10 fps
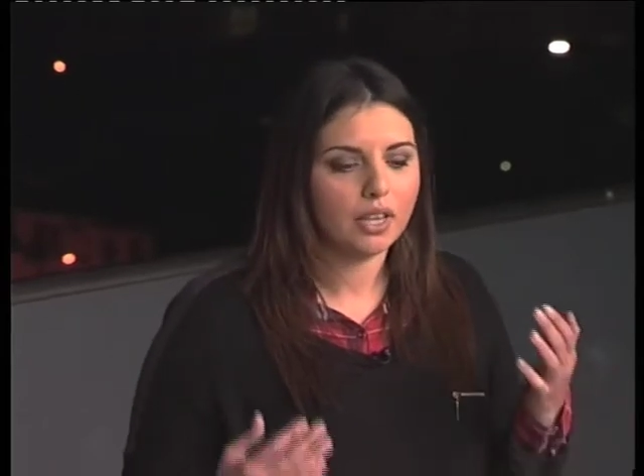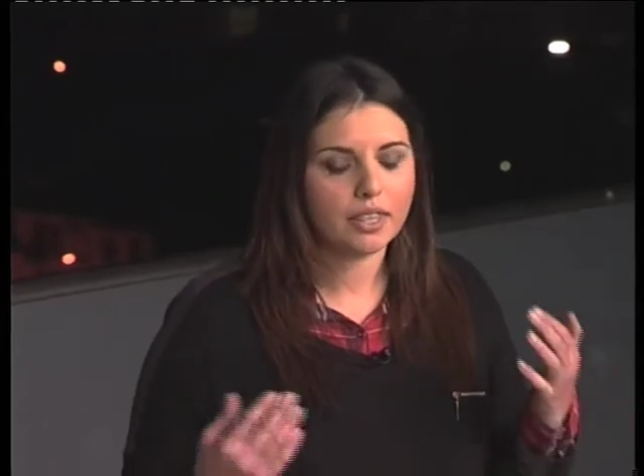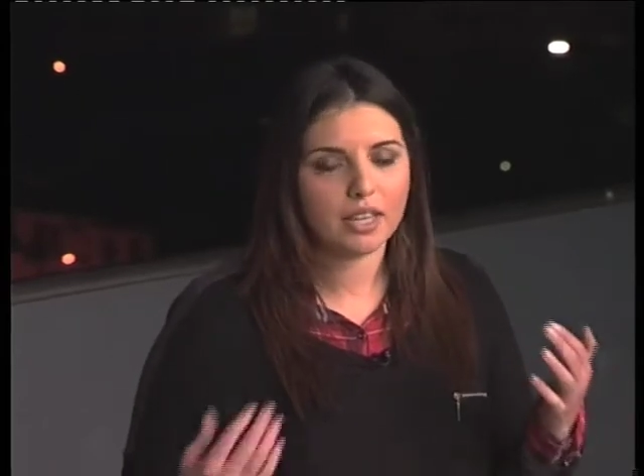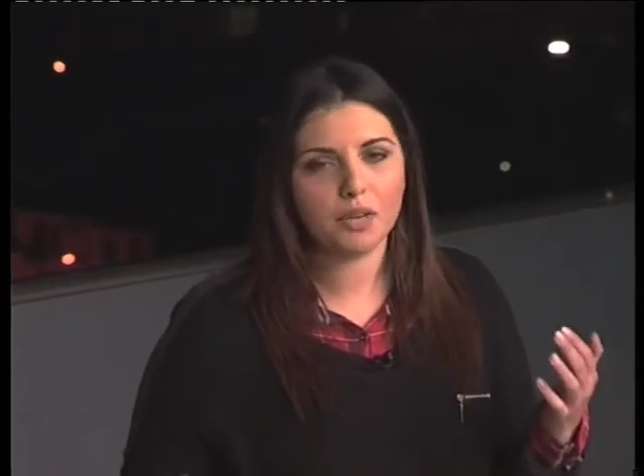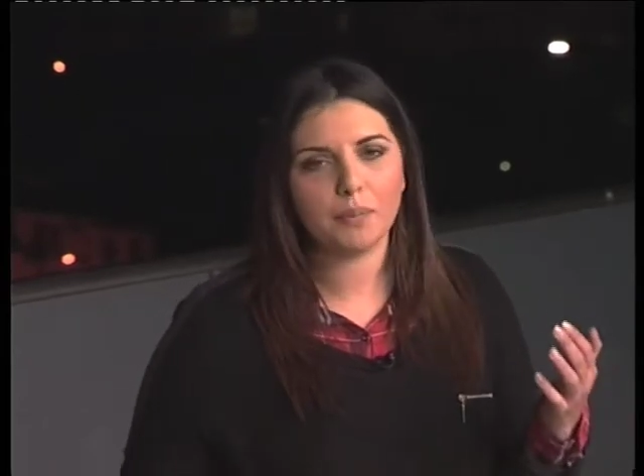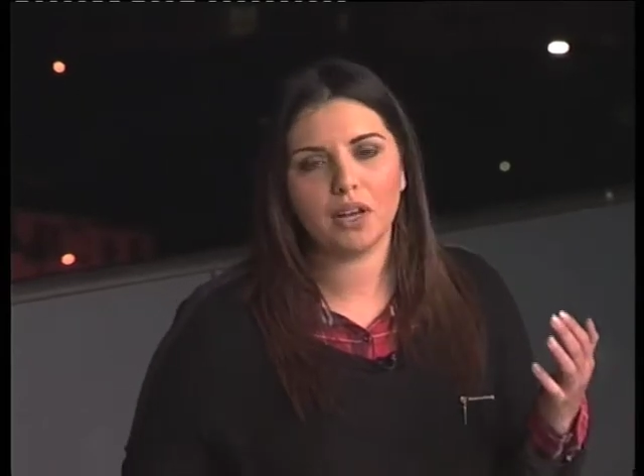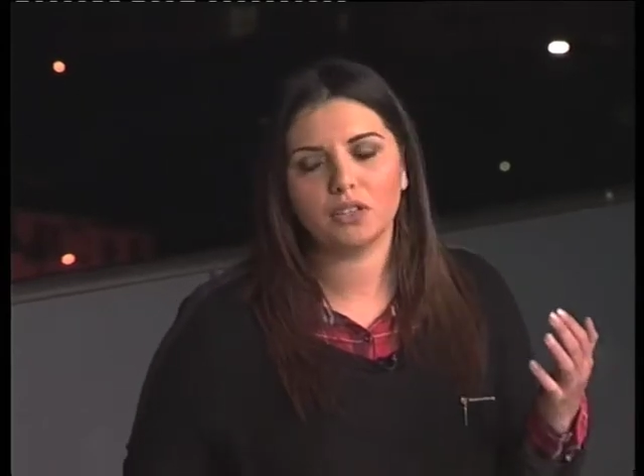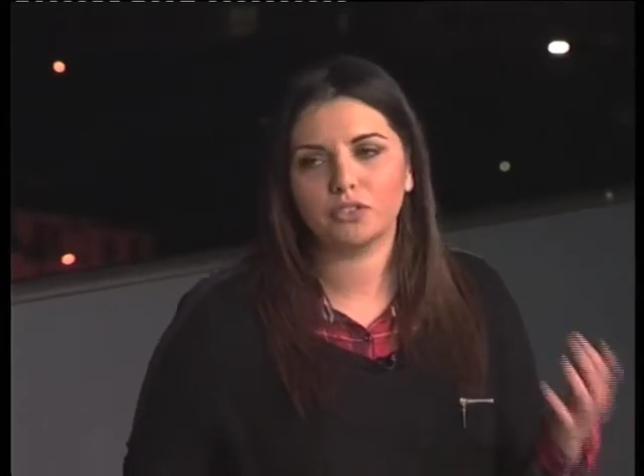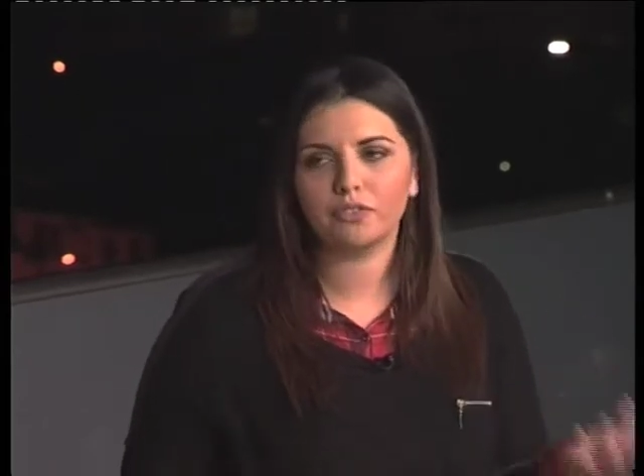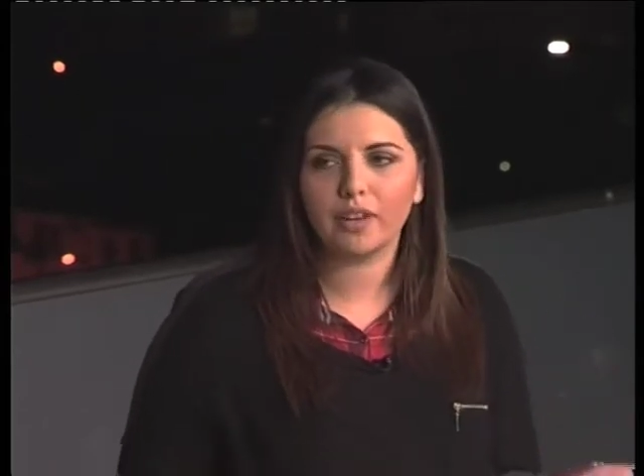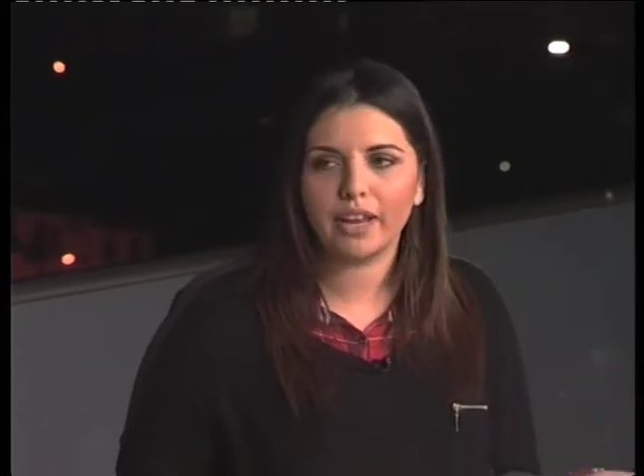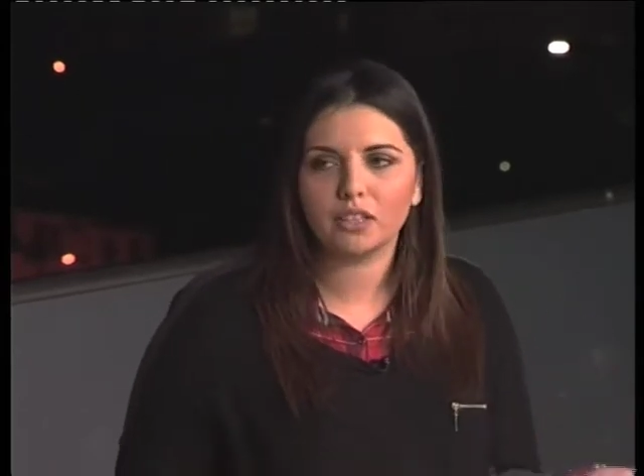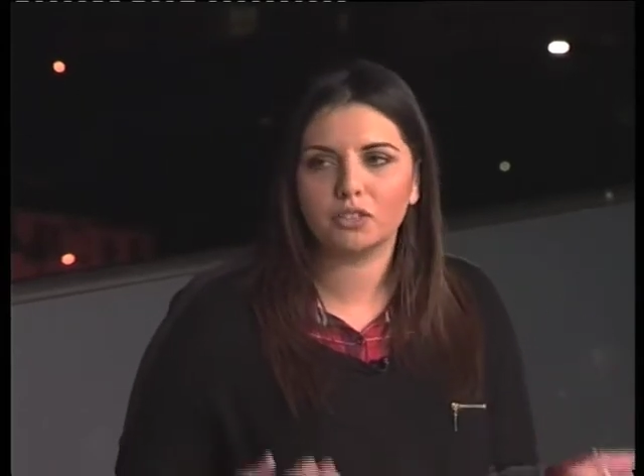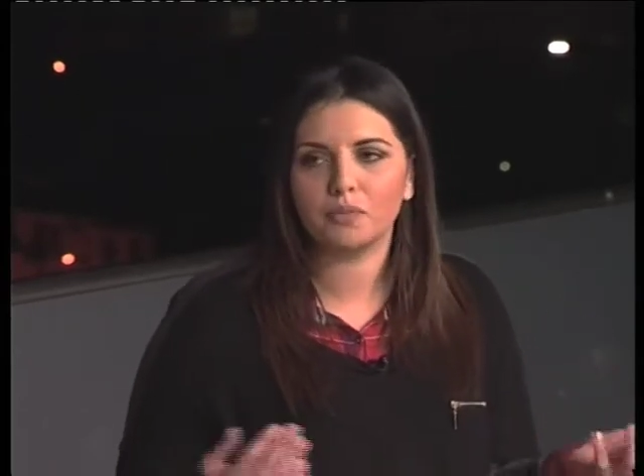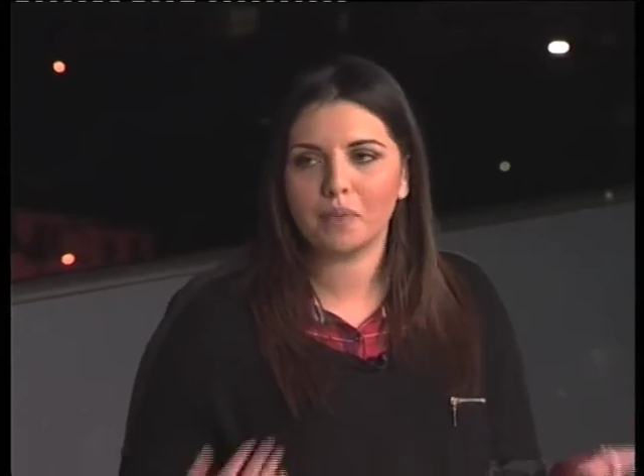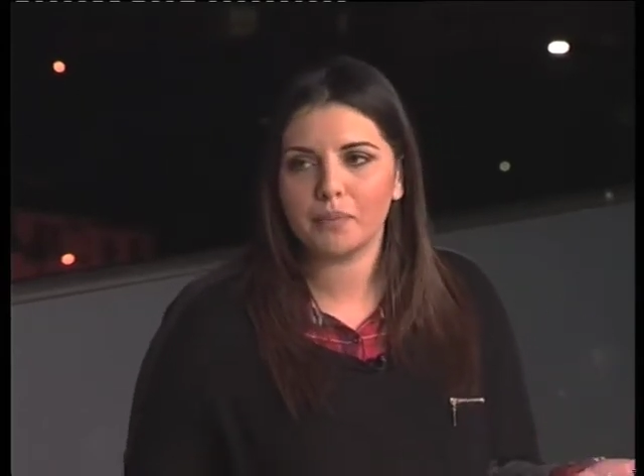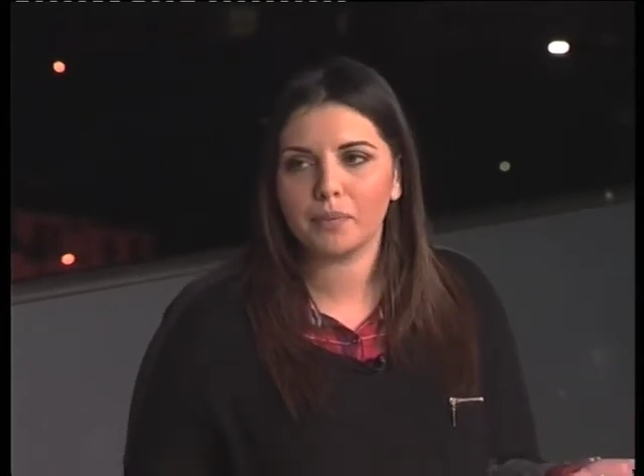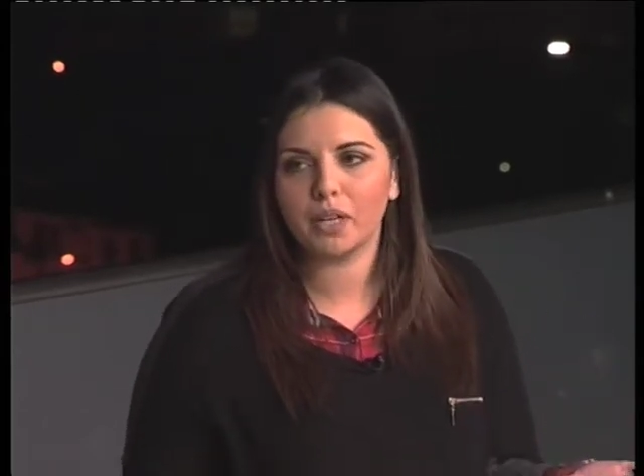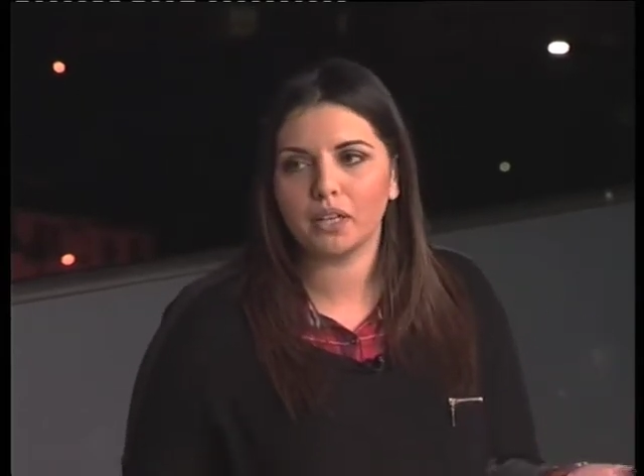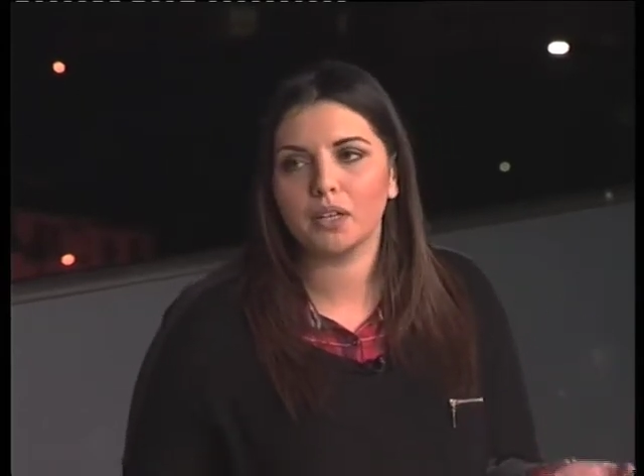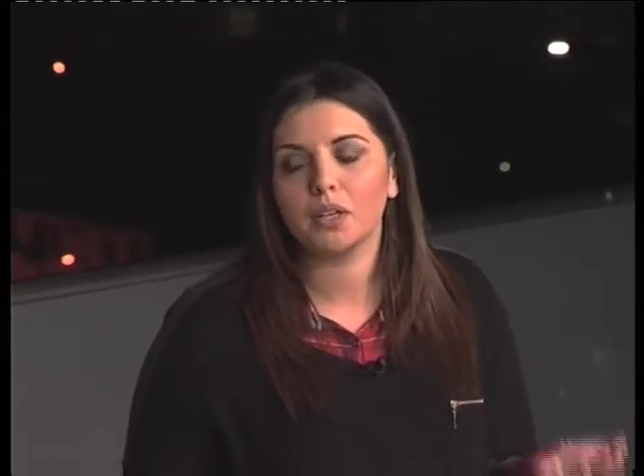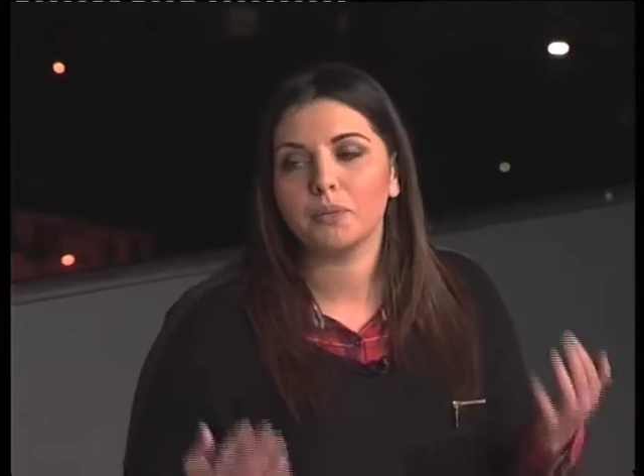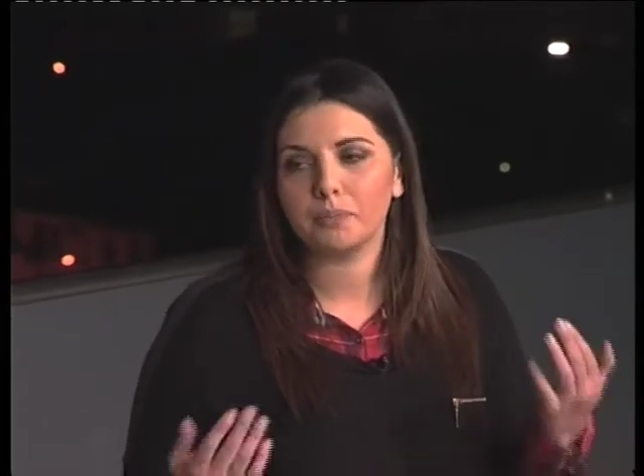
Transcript: think about, reflect, remember